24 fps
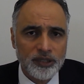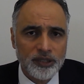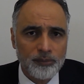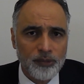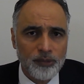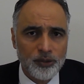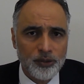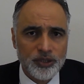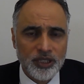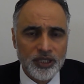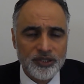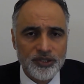the
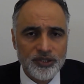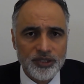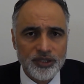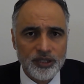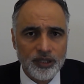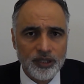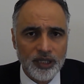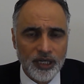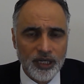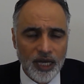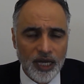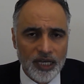most
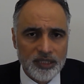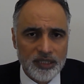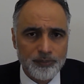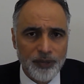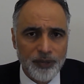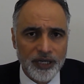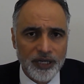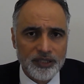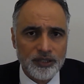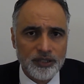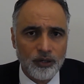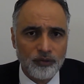concerning
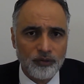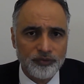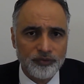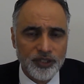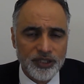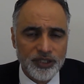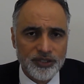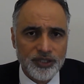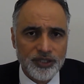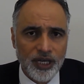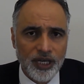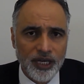aspect of
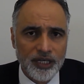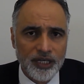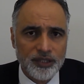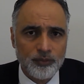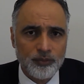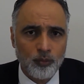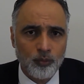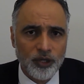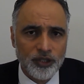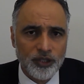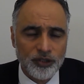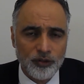this is
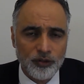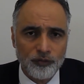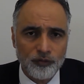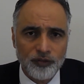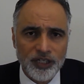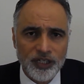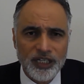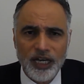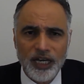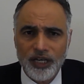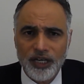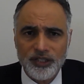whether you've
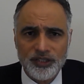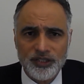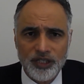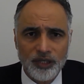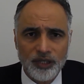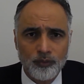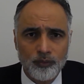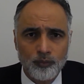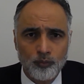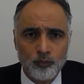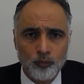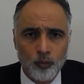engaged
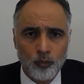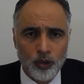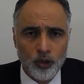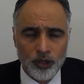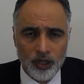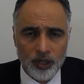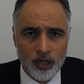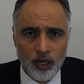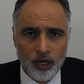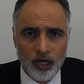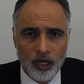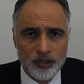in what
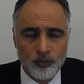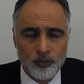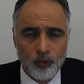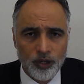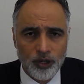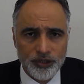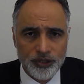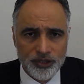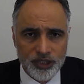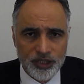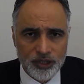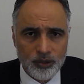are
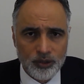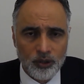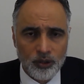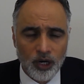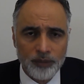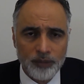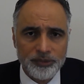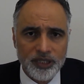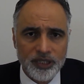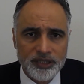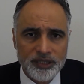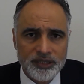otherwise
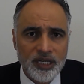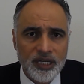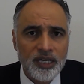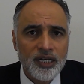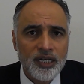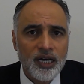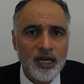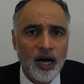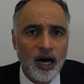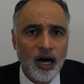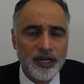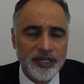described as
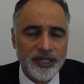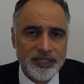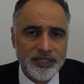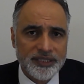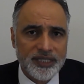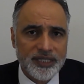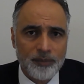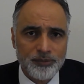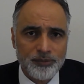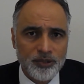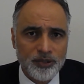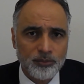
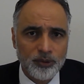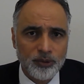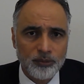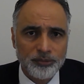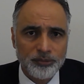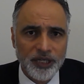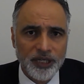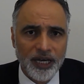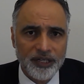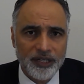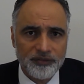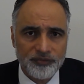unacceptable
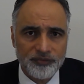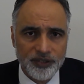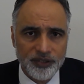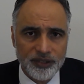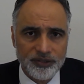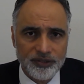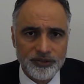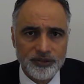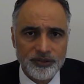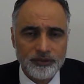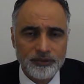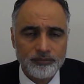
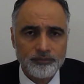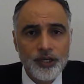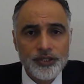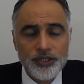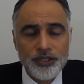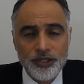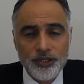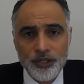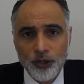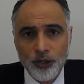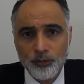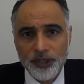behaviours.
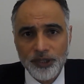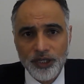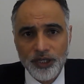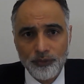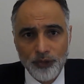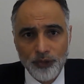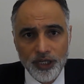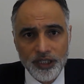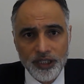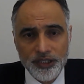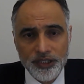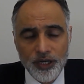So nobody
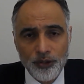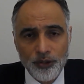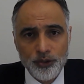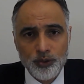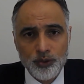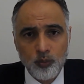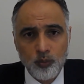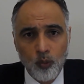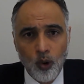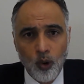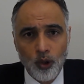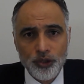really
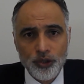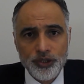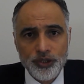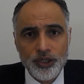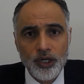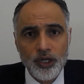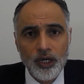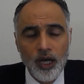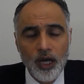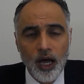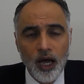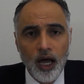knows
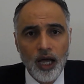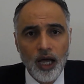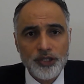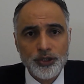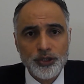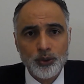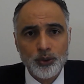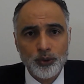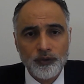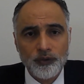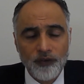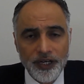what
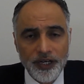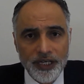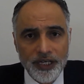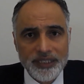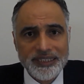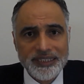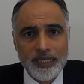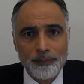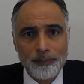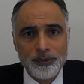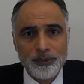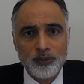sort of
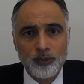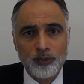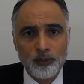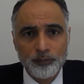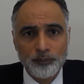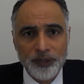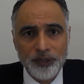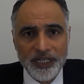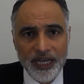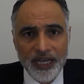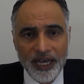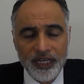unacceptable
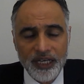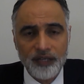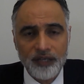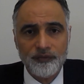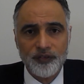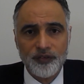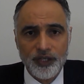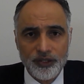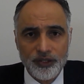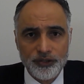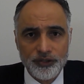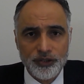
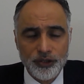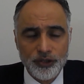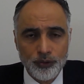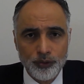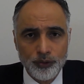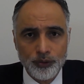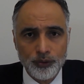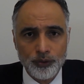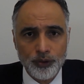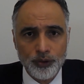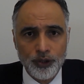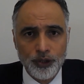behaviours
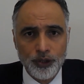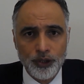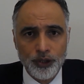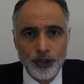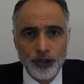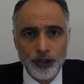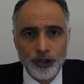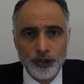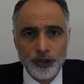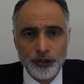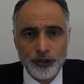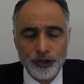
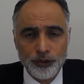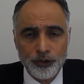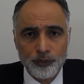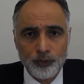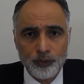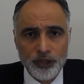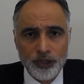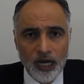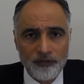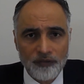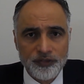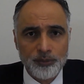you
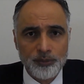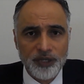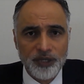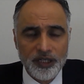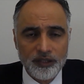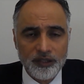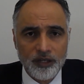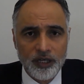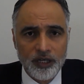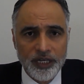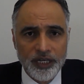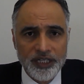would have to be
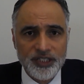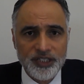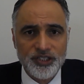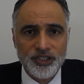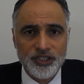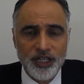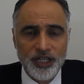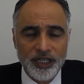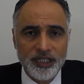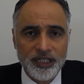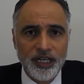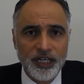
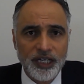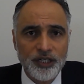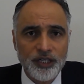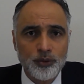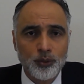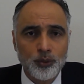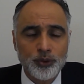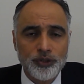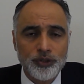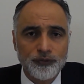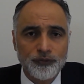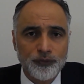engaged in
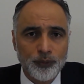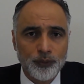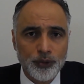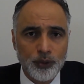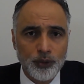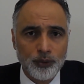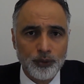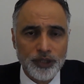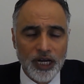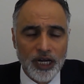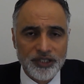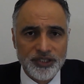order for
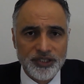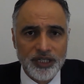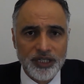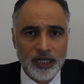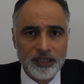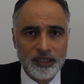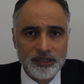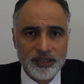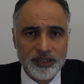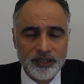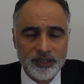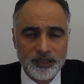your
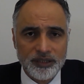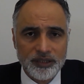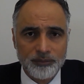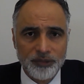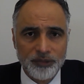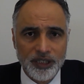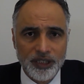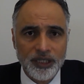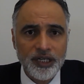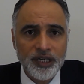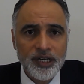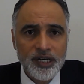nationality to
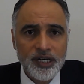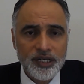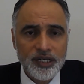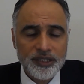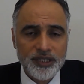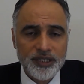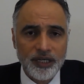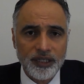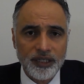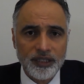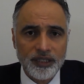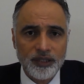be
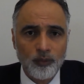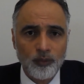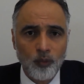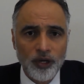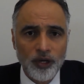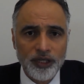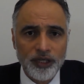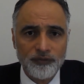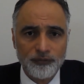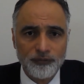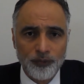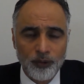taken
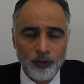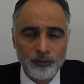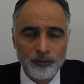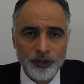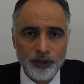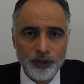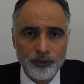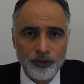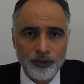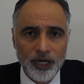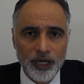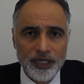away from
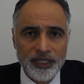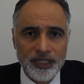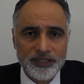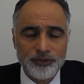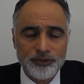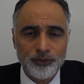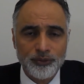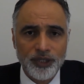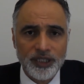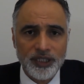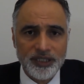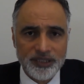you, and
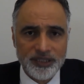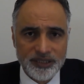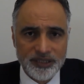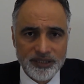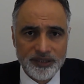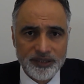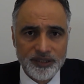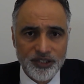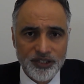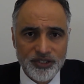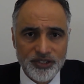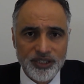it's really
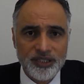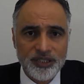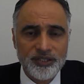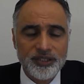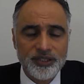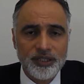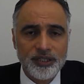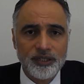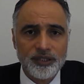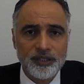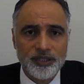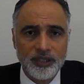
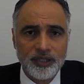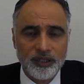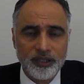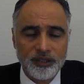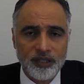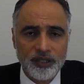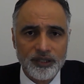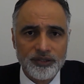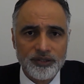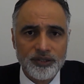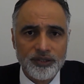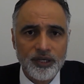disconcerting
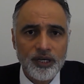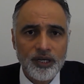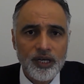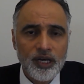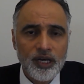that